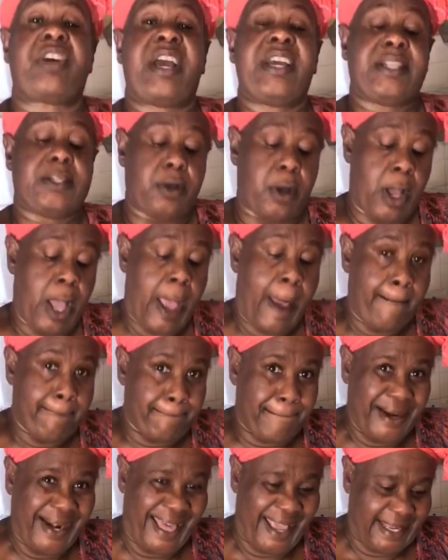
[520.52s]
try to
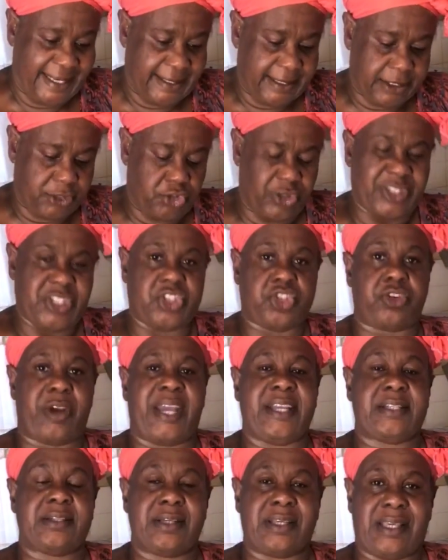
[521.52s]
blend. Just try
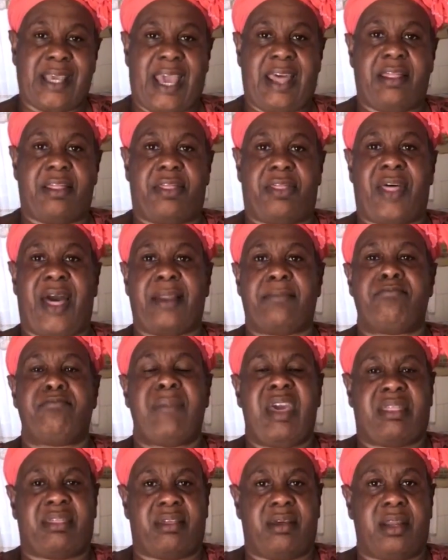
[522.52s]
to get that
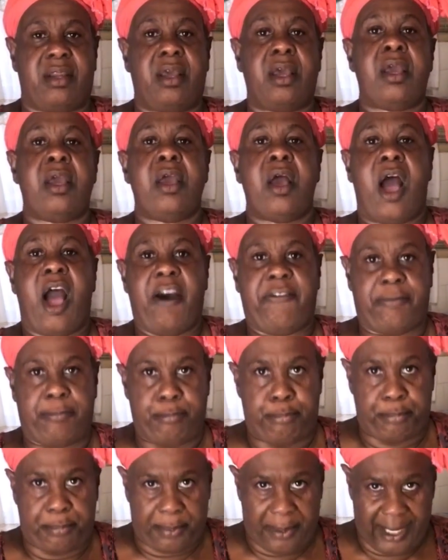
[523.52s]
method of
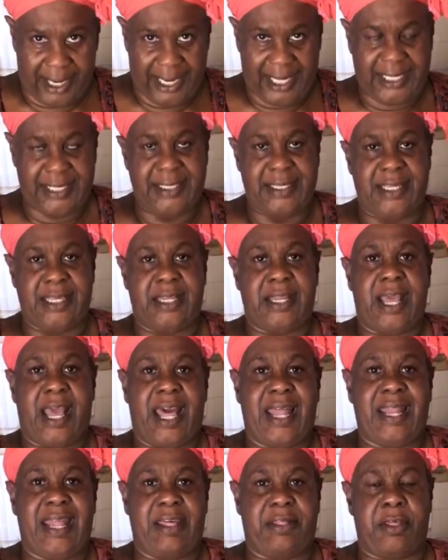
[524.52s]
blending
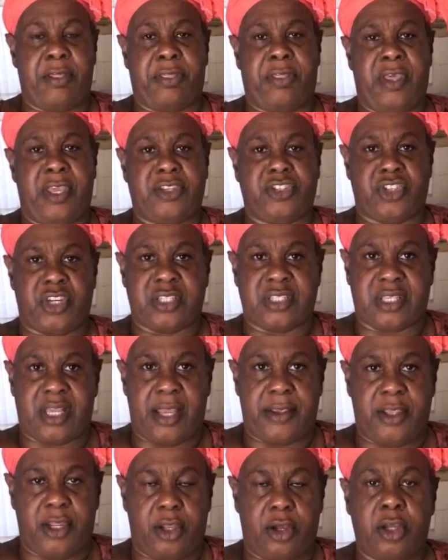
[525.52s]
and let the thing just,
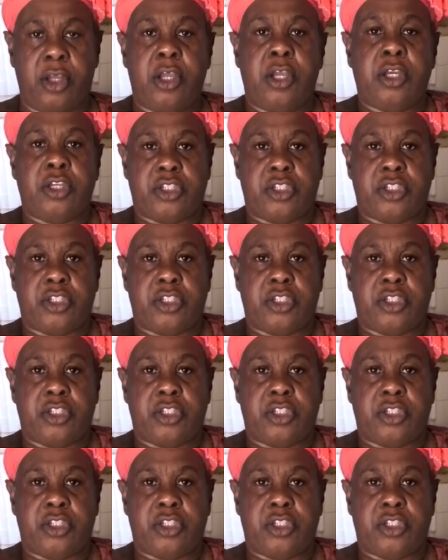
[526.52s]
you know,